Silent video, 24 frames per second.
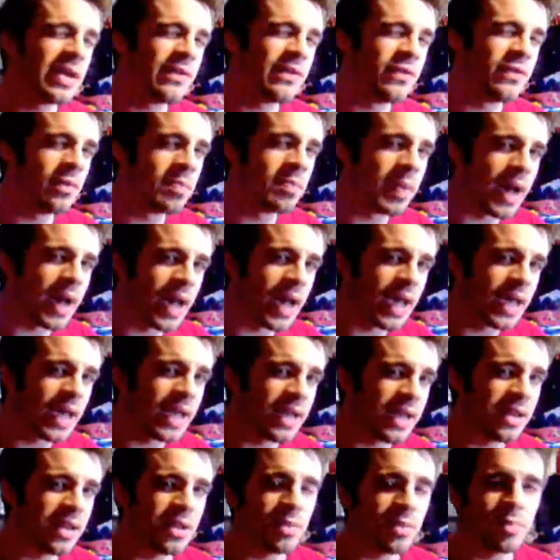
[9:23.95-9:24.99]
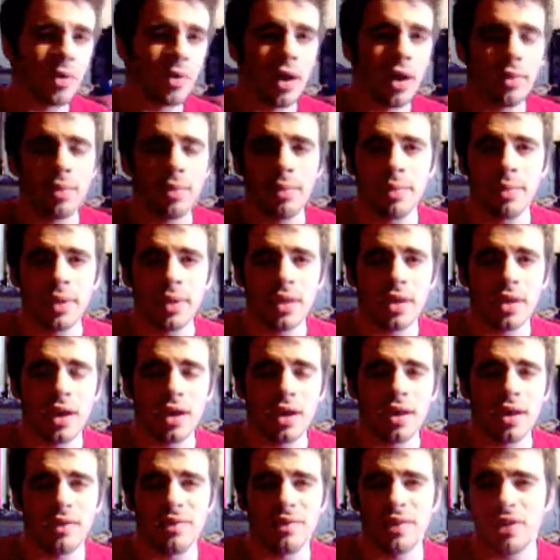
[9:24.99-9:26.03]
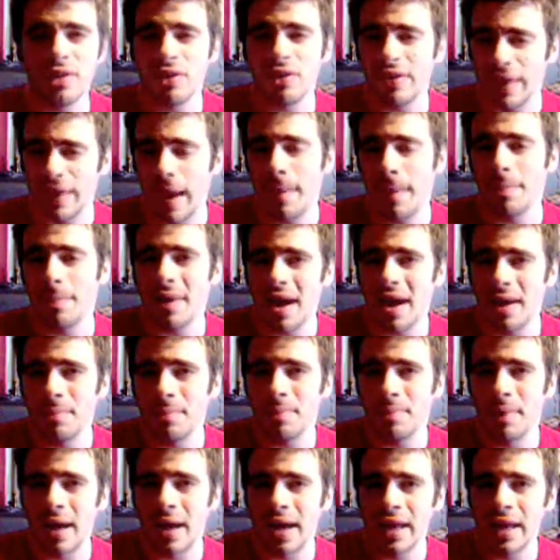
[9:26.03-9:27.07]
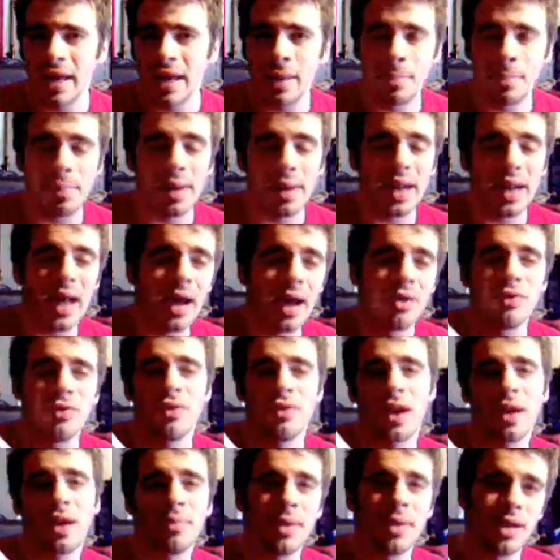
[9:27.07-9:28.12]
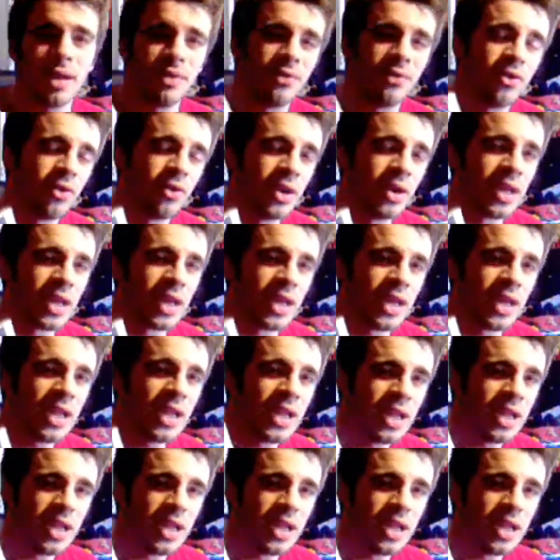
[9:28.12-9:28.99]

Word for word: If you buy it, you're probably not going to feel that bad buying it, but I would recommend avoiding it.